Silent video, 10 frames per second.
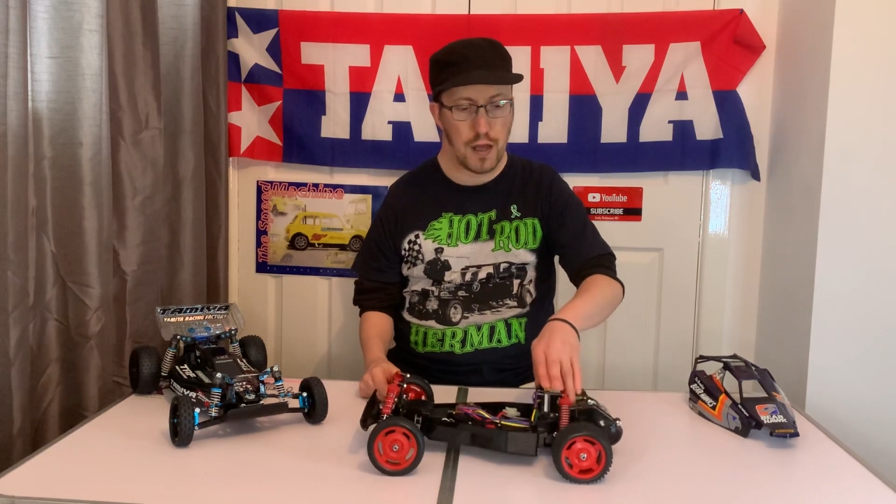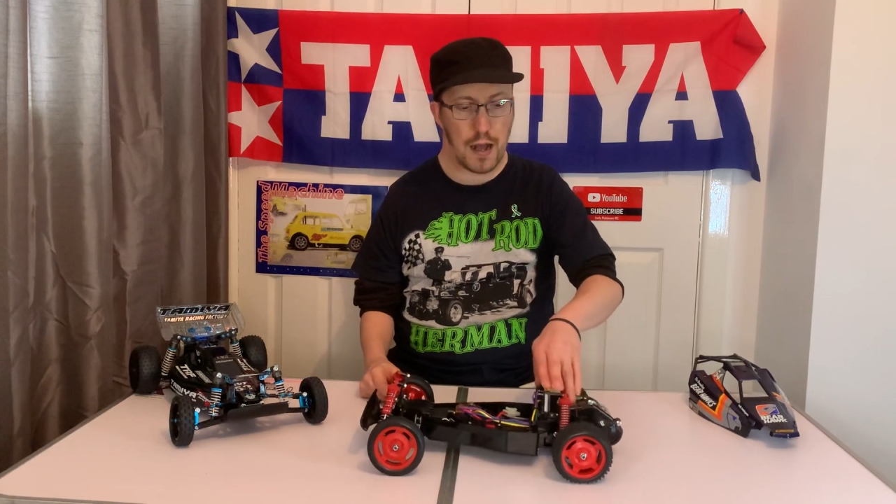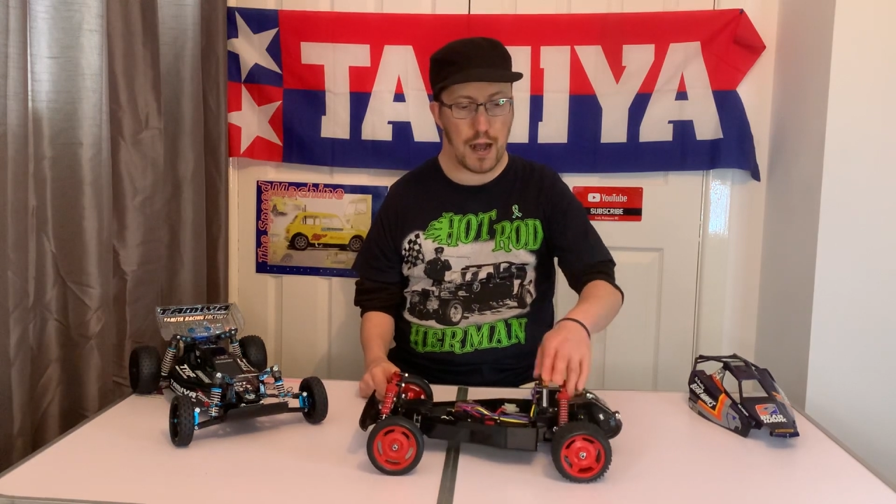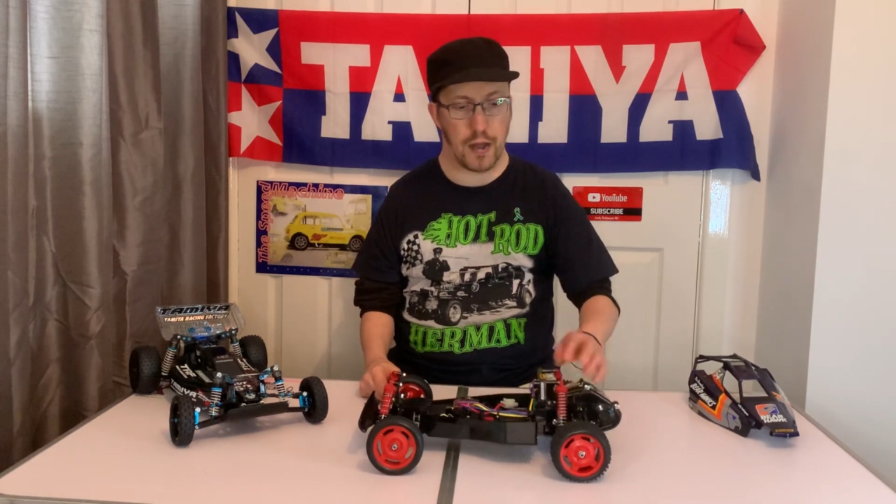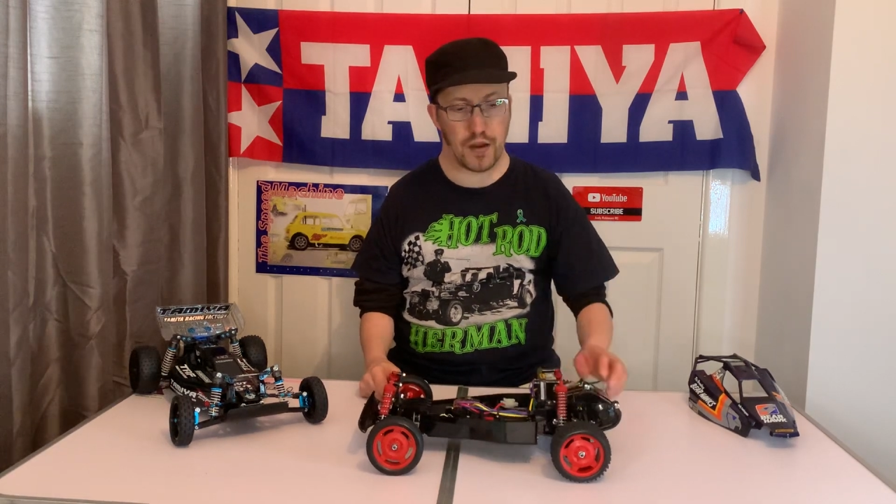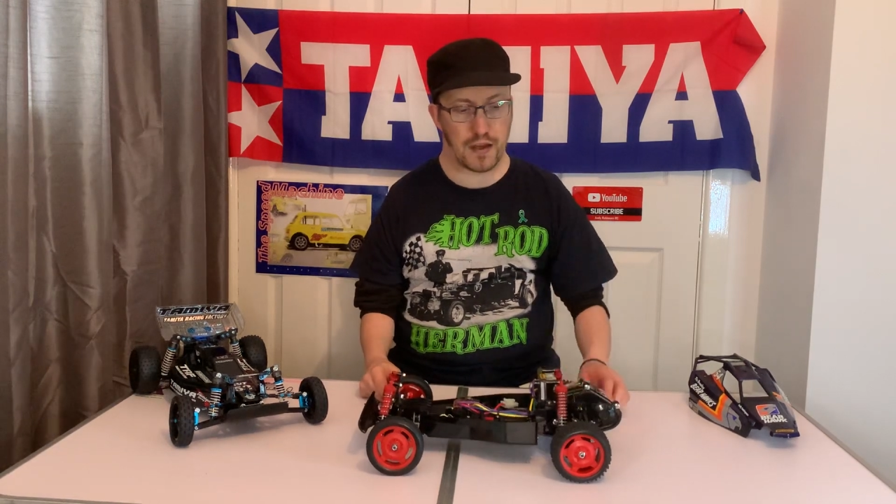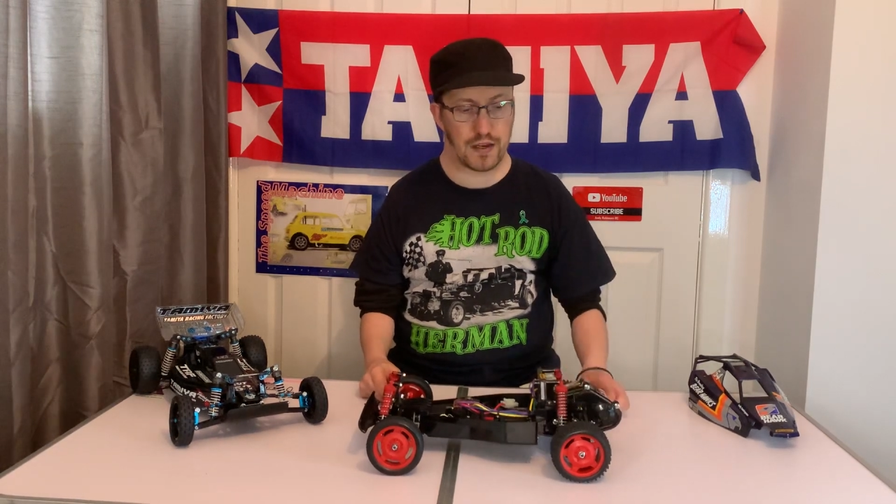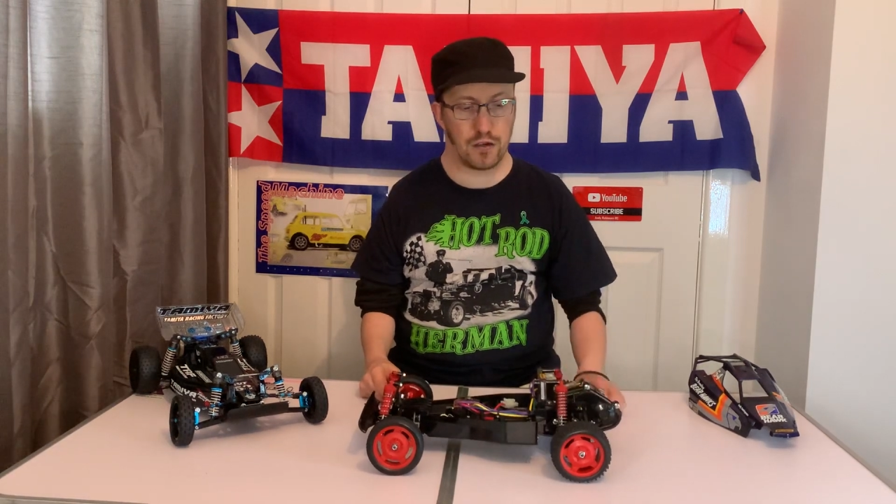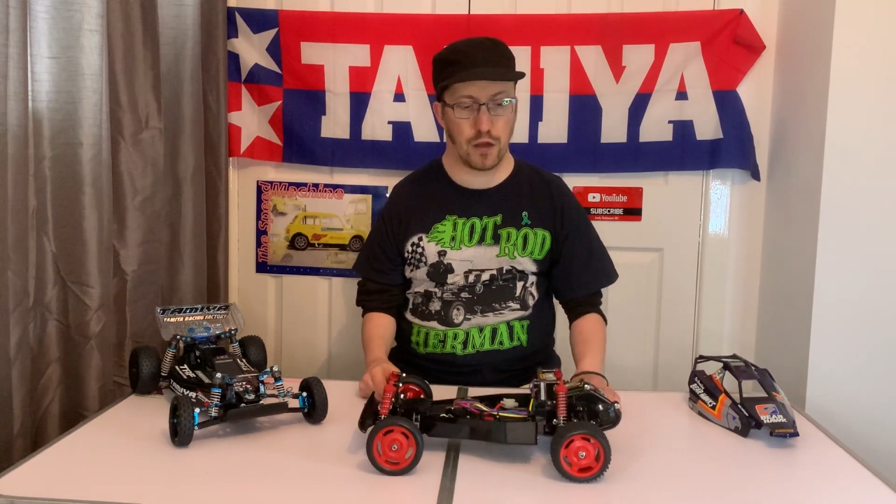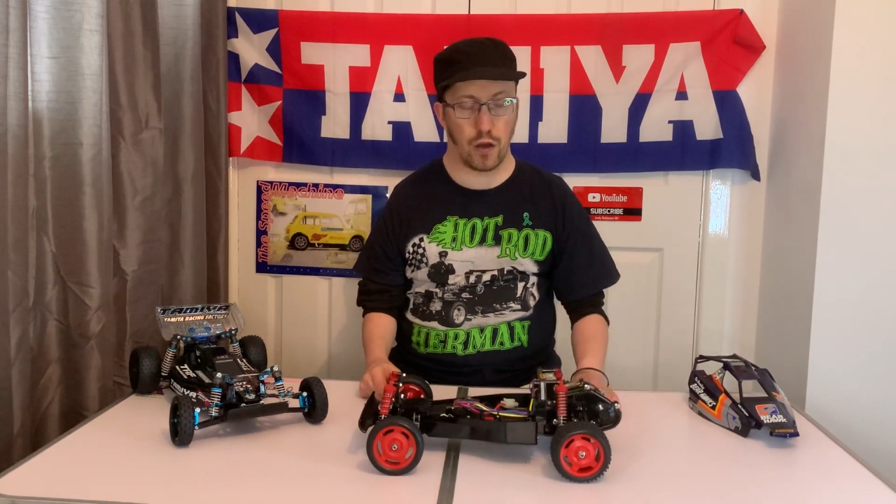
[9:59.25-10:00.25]
and I
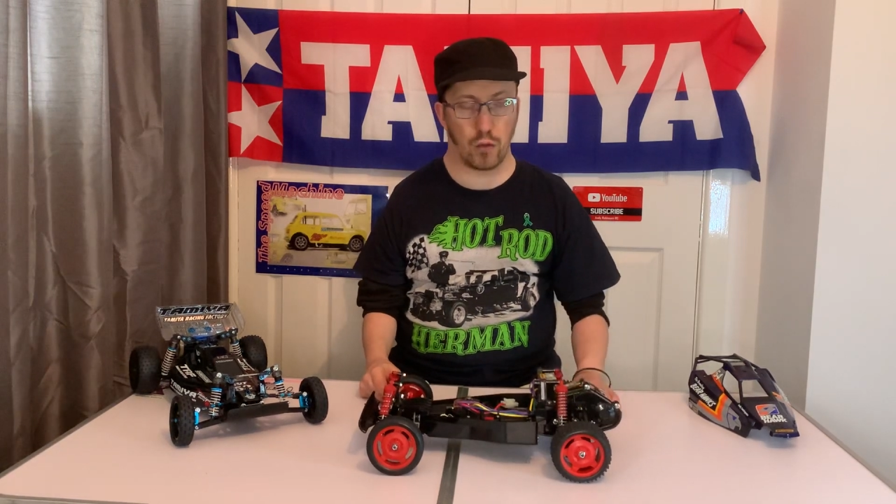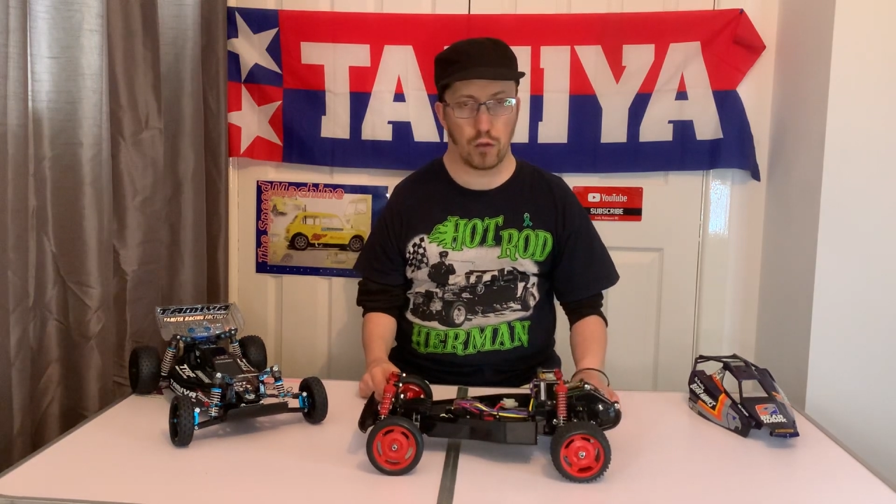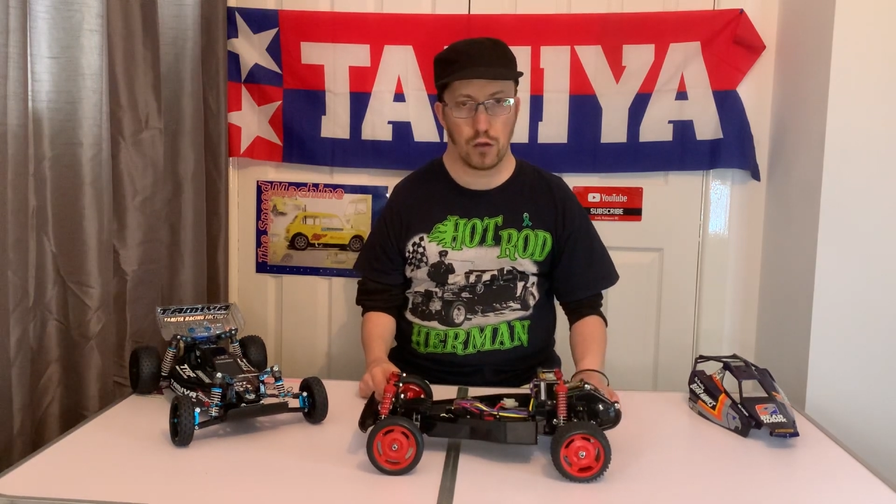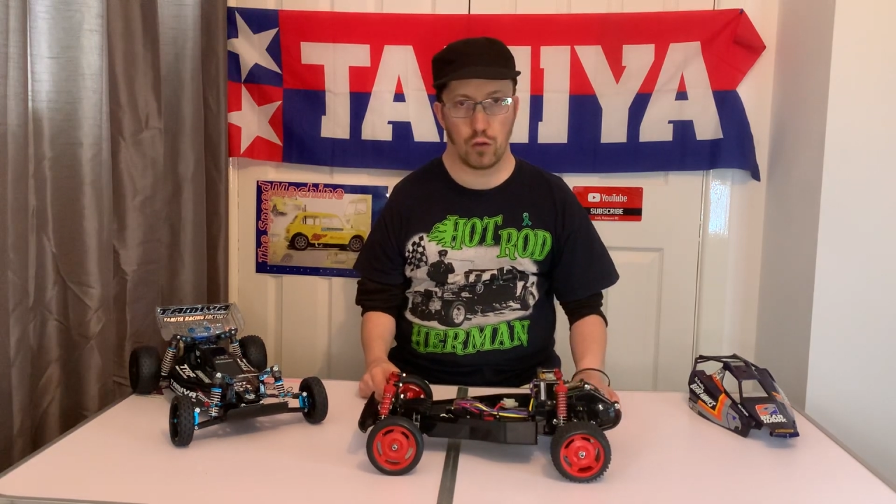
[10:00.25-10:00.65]
didn't know